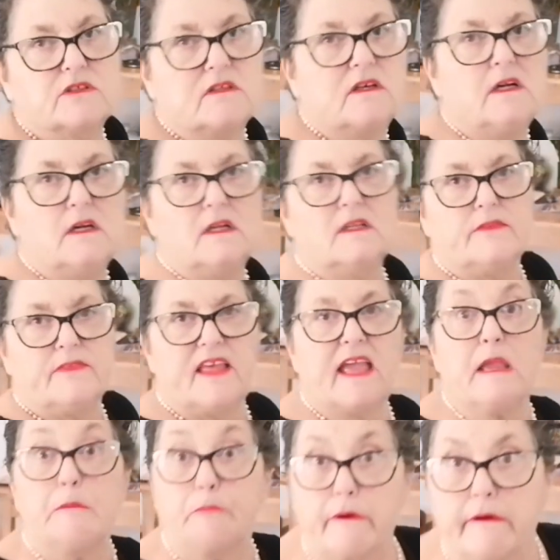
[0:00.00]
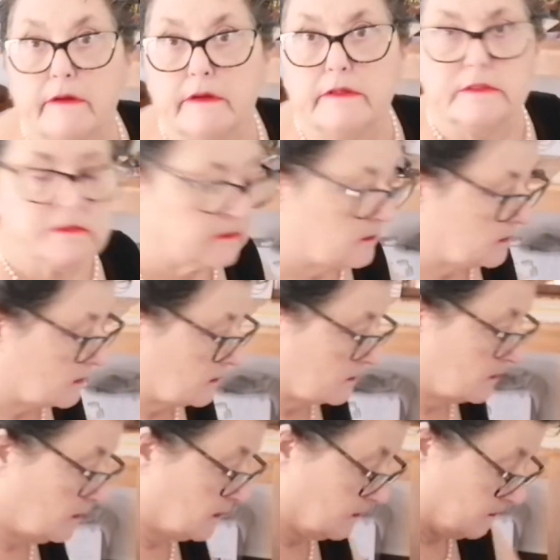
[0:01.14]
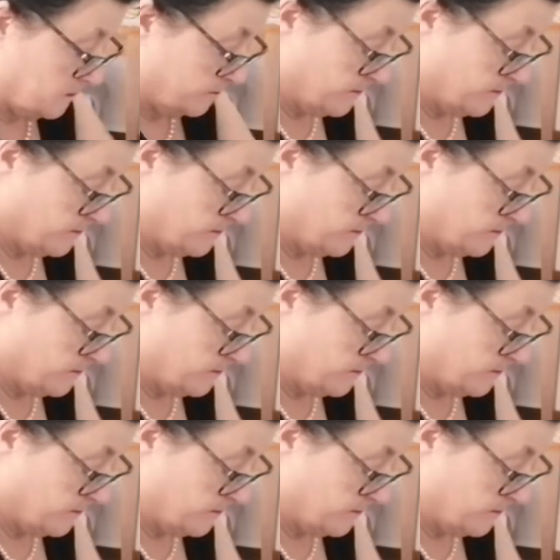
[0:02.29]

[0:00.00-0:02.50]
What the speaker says: or aprons, or, you know,